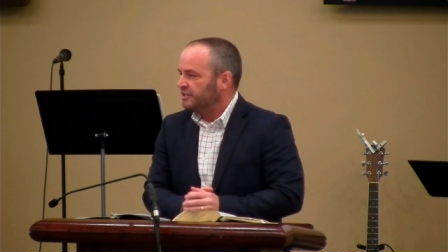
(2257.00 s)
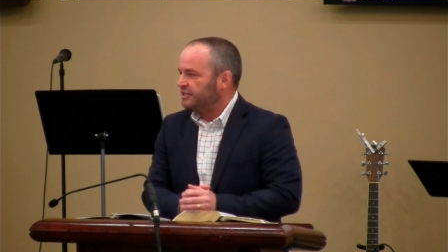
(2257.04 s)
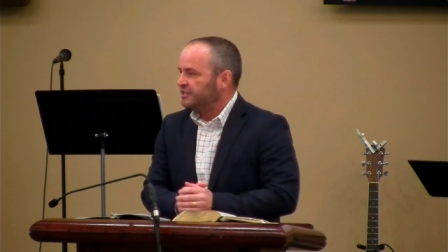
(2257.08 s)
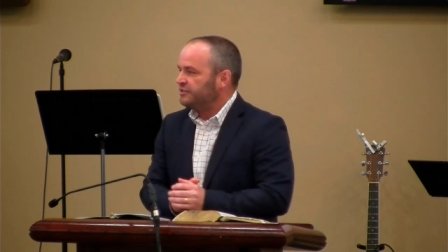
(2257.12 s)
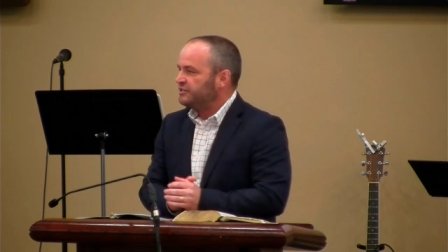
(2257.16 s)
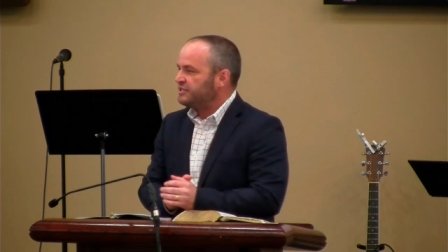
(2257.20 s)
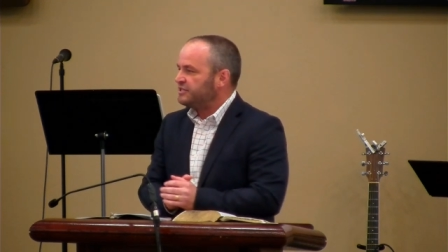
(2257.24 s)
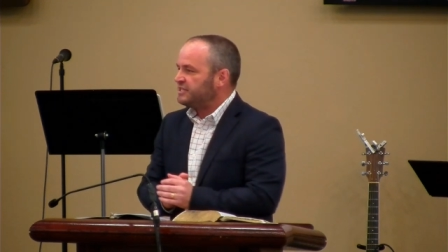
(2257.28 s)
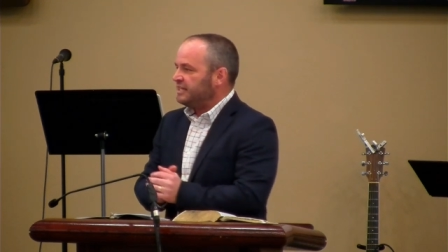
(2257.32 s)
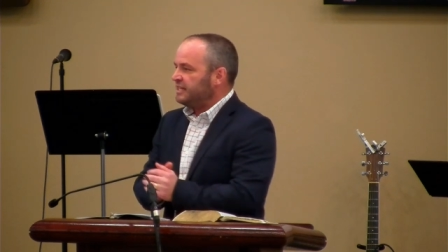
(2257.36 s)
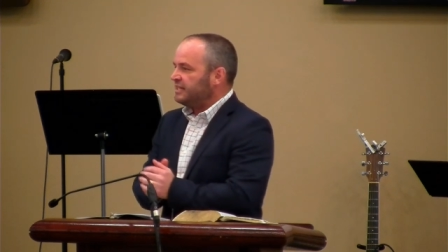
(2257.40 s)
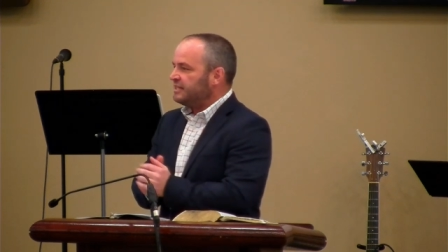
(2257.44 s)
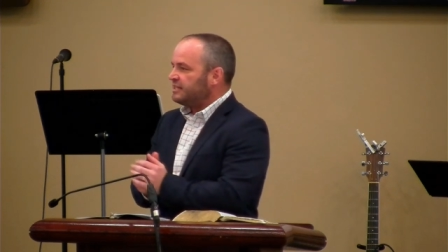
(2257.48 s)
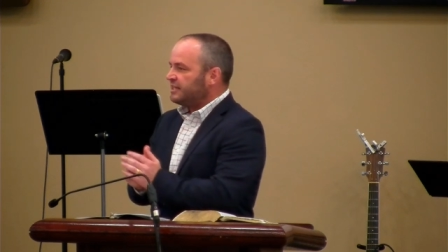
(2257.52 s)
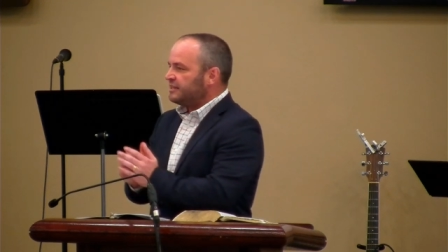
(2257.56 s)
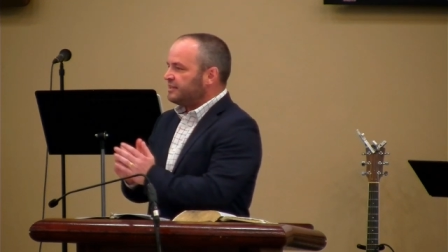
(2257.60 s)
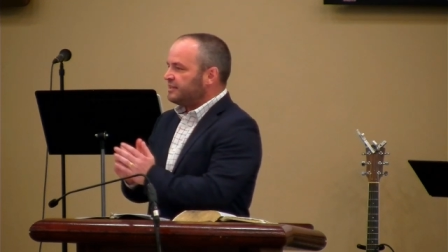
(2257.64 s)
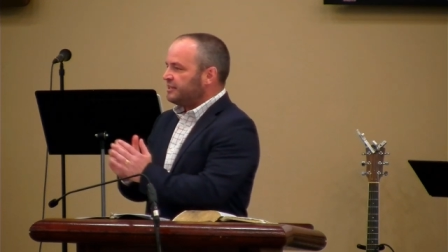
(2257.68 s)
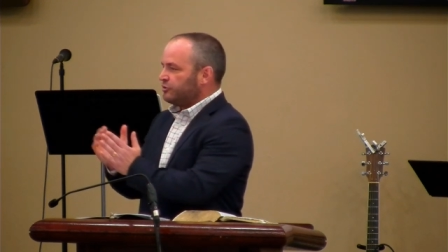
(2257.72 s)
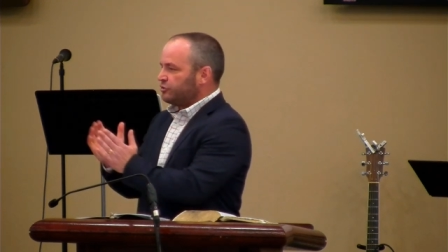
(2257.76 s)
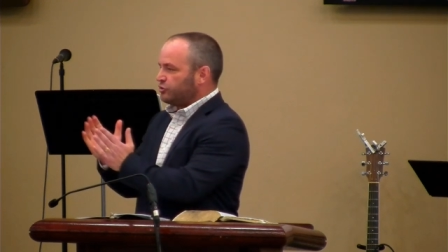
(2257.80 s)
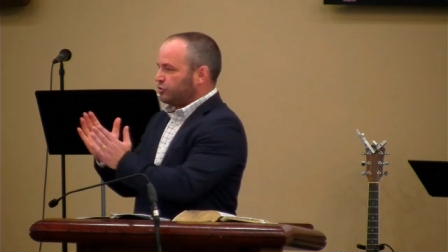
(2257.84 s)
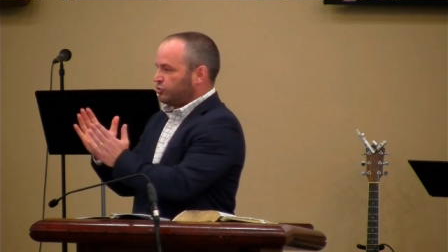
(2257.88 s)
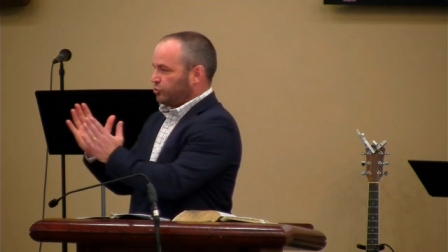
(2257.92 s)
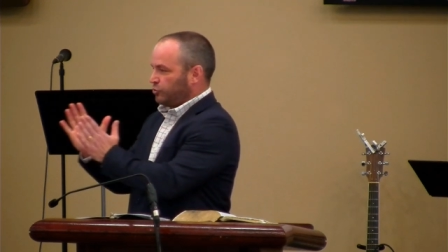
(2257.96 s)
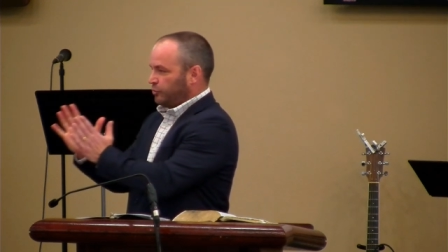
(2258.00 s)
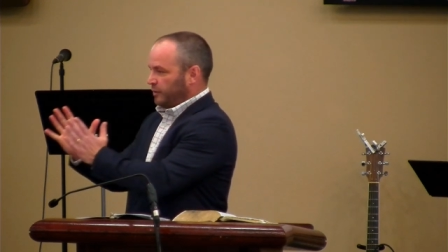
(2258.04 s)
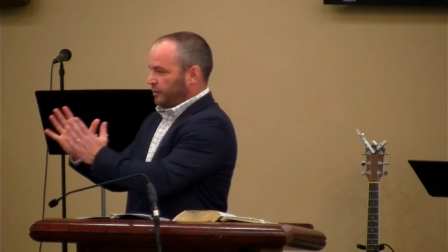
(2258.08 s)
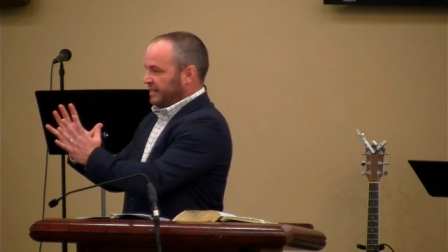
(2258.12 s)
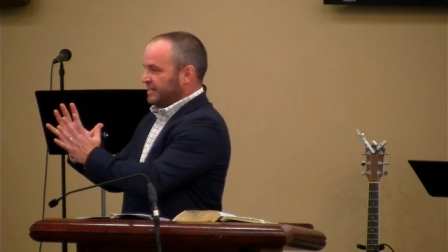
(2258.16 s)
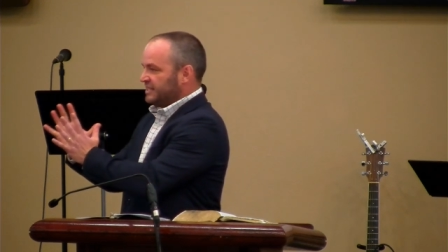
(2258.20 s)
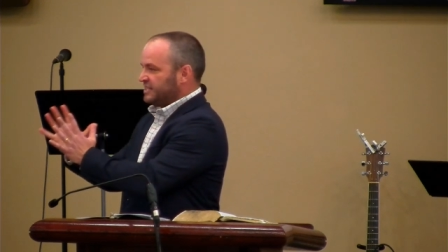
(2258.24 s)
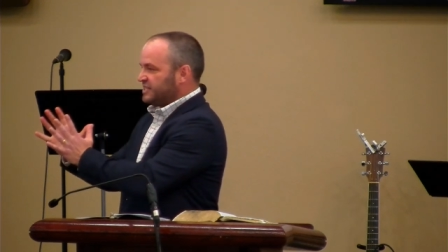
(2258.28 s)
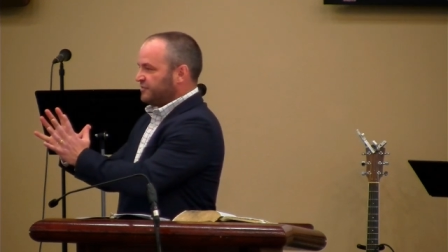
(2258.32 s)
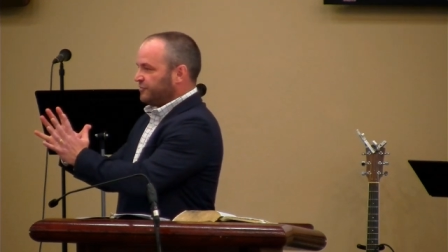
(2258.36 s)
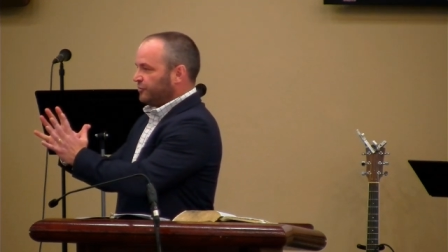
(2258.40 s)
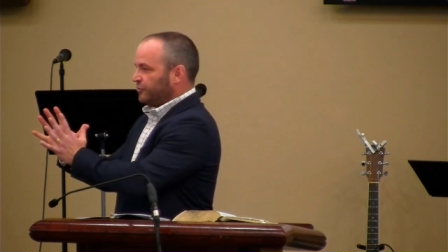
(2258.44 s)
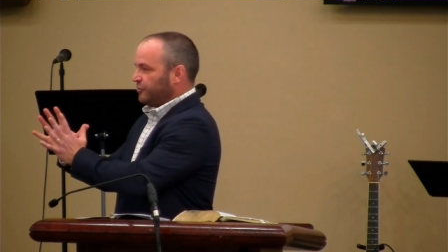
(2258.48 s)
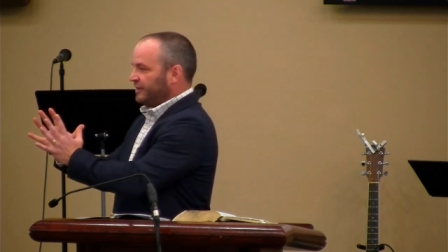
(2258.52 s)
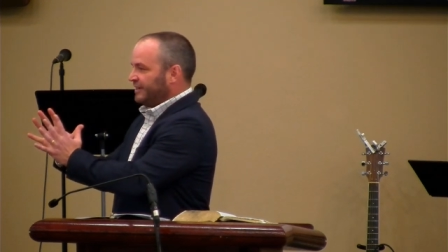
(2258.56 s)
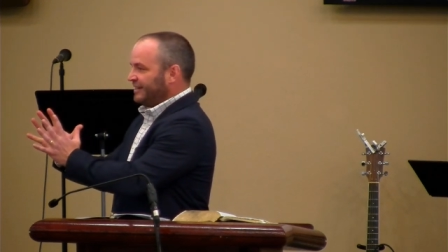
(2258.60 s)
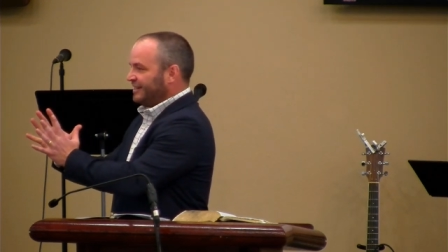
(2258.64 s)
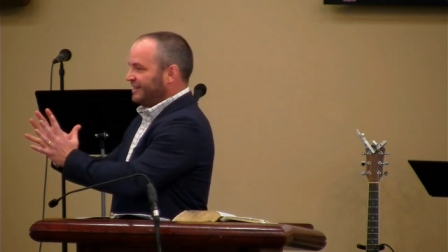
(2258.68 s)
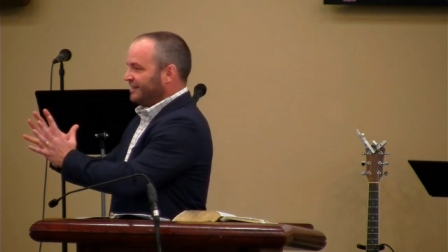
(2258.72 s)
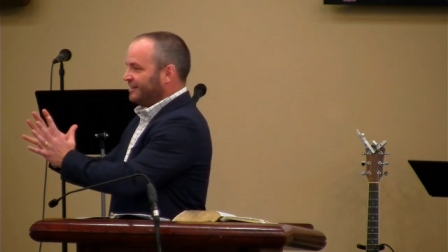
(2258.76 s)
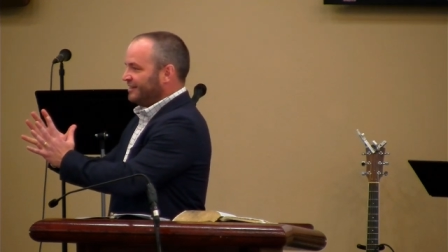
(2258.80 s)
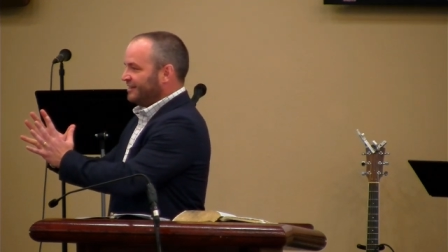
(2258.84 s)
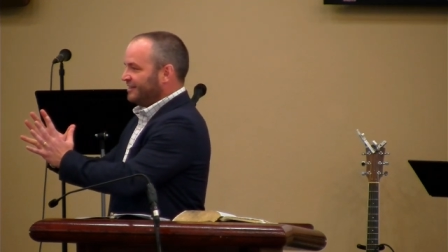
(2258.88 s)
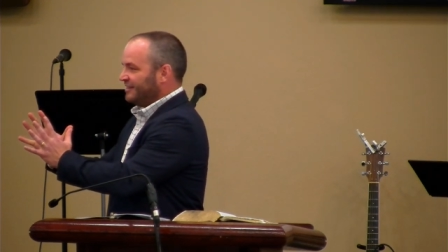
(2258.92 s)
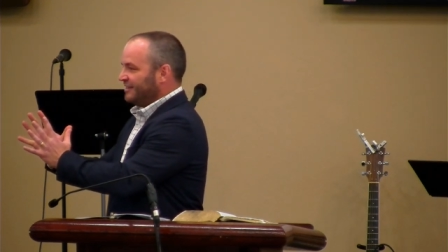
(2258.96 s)
Do you see that they're
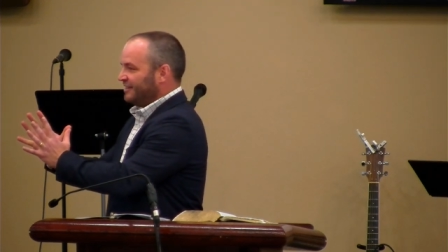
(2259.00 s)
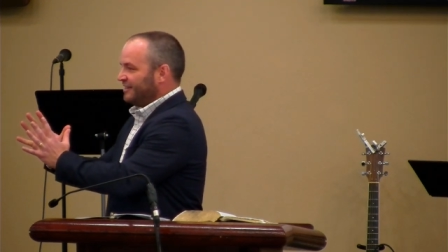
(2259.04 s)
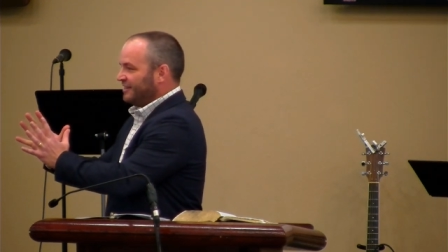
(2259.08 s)
transferring